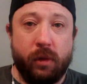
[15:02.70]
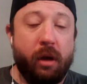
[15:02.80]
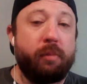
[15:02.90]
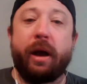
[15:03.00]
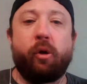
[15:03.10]

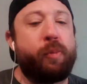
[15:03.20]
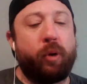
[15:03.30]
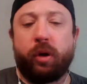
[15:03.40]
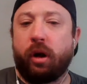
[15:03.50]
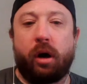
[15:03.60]
Michael
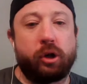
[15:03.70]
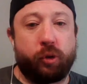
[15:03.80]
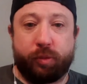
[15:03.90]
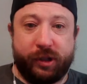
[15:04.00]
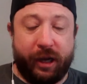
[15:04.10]
Bidwill one hundred
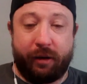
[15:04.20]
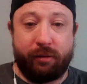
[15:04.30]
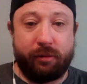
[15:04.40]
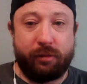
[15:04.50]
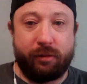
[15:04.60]
percent
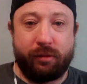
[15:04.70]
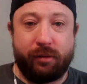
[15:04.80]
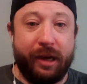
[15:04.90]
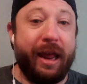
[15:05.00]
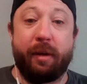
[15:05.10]

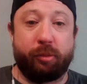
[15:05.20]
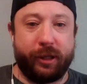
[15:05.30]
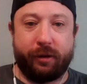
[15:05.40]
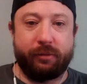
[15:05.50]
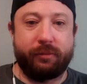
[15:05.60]
enabled it.